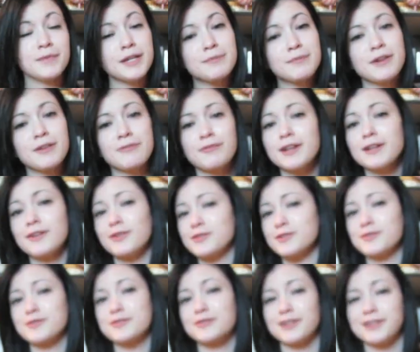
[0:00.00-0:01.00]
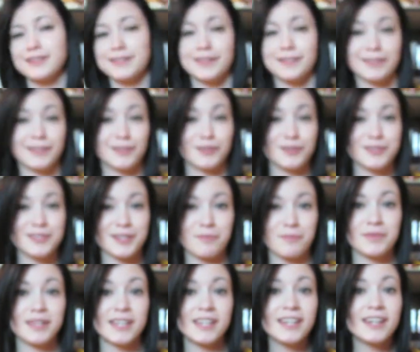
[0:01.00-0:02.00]
Me and my friend also started a little
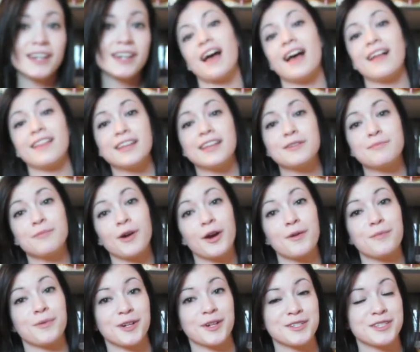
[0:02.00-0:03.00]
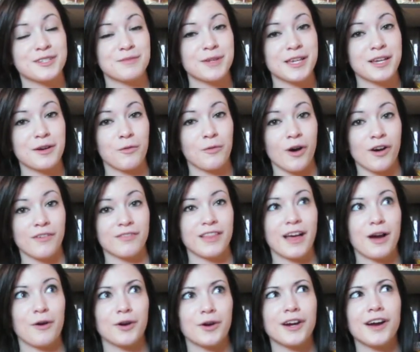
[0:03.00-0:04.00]
something. I let him borrow Perks to Being a
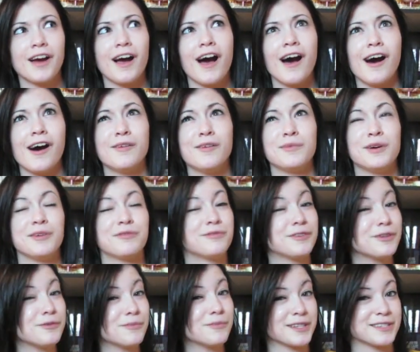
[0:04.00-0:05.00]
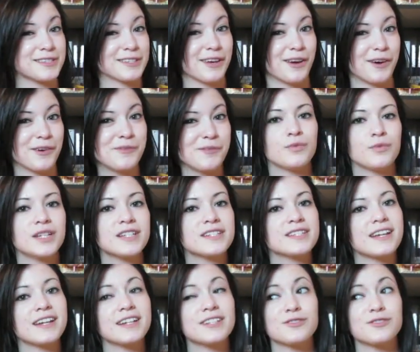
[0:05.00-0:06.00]
Wallflower um, a few months ago. We
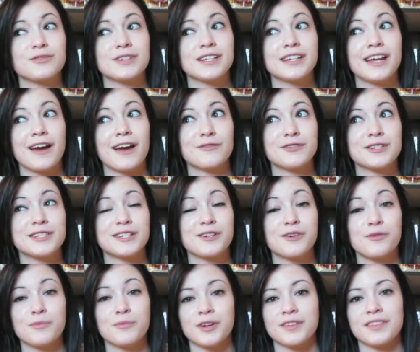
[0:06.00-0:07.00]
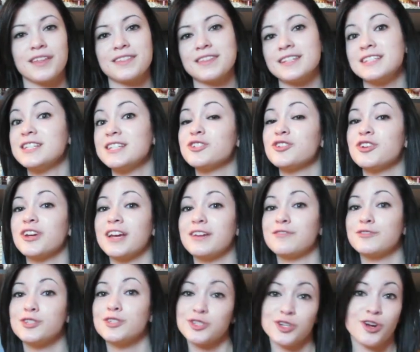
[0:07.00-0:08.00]
decided to read every single book that the teacher gave
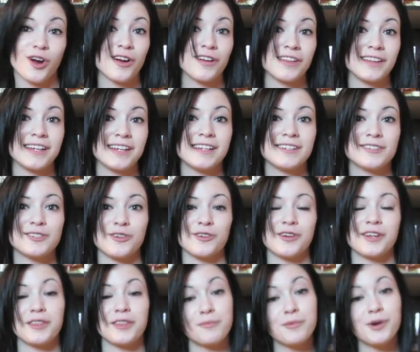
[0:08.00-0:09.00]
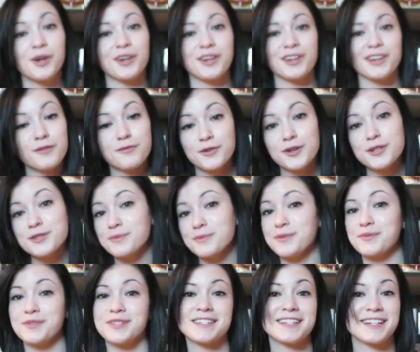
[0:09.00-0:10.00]
to Charlie during the book. The first one
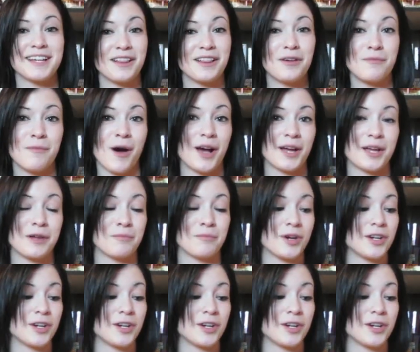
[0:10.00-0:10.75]
was To Kill a Mockingbird.